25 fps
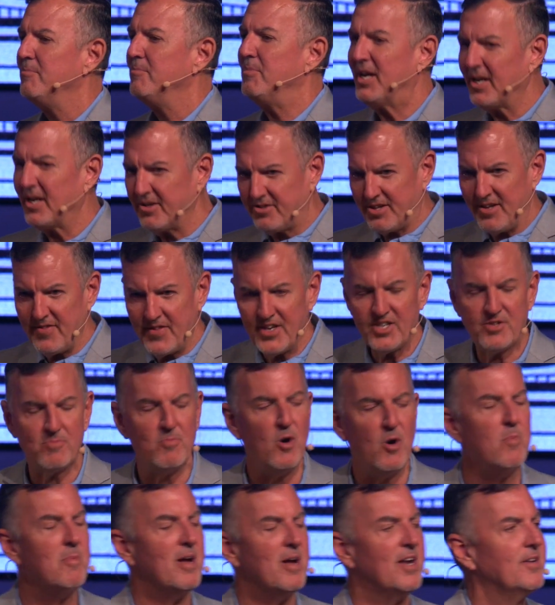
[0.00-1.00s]
Because in this
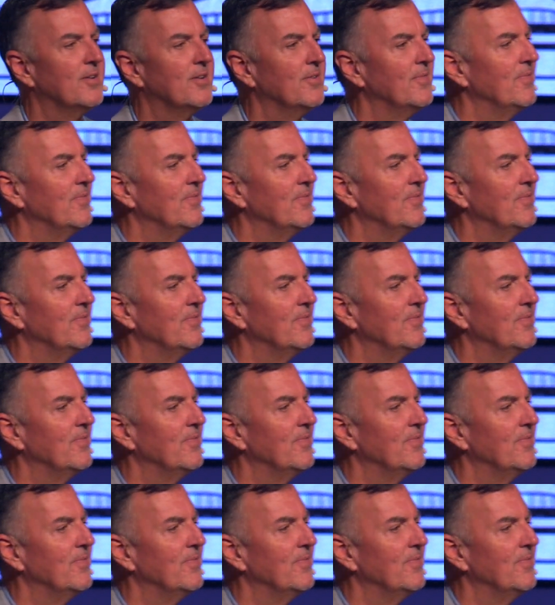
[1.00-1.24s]
moment,